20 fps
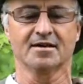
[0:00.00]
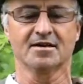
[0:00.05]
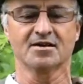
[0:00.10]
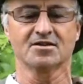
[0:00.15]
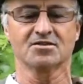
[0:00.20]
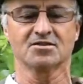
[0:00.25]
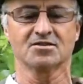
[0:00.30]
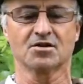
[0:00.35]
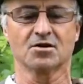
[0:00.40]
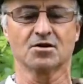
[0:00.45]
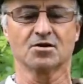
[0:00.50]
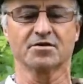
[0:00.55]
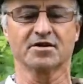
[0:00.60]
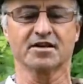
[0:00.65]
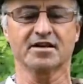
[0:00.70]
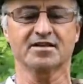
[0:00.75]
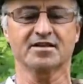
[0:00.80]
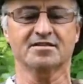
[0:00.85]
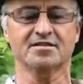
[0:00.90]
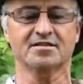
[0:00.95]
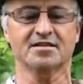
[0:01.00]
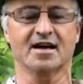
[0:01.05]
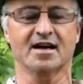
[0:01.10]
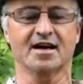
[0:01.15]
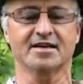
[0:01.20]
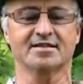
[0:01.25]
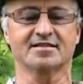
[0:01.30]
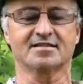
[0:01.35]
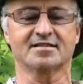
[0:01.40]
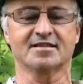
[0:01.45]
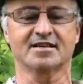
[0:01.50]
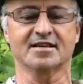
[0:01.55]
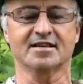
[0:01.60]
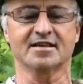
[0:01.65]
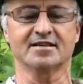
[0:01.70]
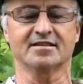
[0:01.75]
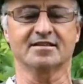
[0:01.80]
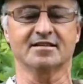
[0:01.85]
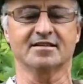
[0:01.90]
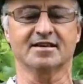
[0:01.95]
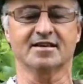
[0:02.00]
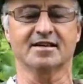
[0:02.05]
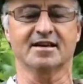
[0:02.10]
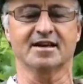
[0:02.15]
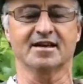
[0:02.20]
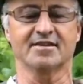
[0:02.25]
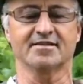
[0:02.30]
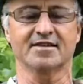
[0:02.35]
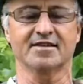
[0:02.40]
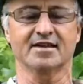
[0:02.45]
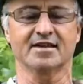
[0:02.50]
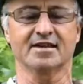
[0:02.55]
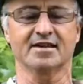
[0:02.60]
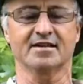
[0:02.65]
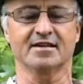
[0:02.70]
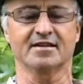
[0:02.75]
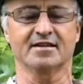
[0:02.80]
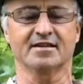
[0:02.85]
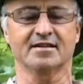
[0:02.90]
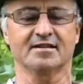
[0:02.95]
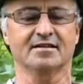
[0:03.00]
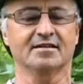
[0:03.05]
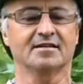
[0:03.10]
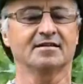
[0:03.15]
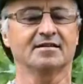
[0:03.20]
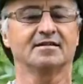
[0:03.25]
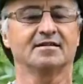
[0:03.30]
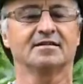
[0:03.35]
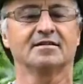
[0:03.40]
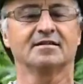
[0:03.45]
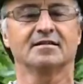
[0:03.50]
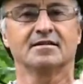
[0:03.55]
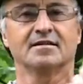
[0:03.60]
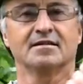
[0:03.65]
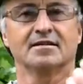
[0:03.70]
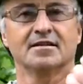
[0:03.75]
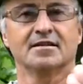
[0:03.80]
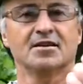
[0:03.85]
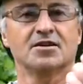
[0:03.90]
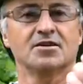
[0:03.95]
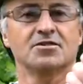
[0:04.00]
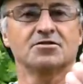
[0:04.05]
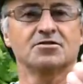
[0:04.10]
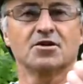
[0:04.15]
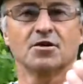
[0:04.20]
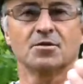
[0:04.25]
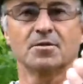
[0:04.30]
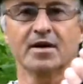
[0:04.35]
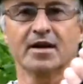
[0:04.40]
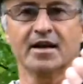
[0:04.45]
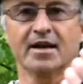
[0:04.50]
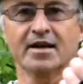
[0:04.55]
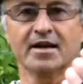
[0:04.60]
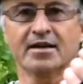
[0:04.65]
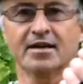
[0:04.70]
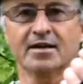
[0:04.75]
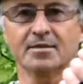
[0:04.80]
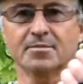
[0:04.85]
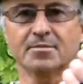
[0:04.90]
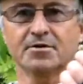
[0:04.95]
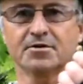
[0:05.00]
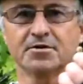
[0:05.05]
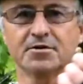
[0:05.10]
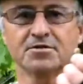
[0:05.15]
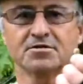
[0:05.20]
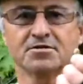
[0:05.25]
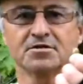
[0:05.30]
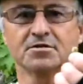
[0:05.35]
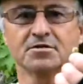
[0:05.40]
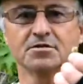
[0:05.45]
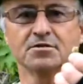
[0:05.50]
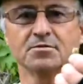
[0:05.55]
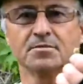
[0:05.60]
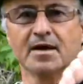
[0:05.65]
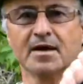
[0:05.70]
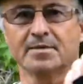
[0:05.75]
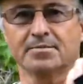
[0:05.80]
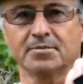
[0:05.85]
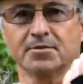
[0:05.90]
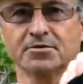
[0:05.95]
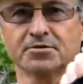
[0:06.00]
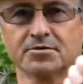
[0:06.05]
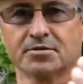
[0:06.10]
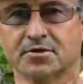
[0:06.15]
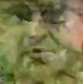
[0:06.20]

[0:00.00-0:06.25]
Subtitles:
so the inside seed can then germinate and produce a new maple tree.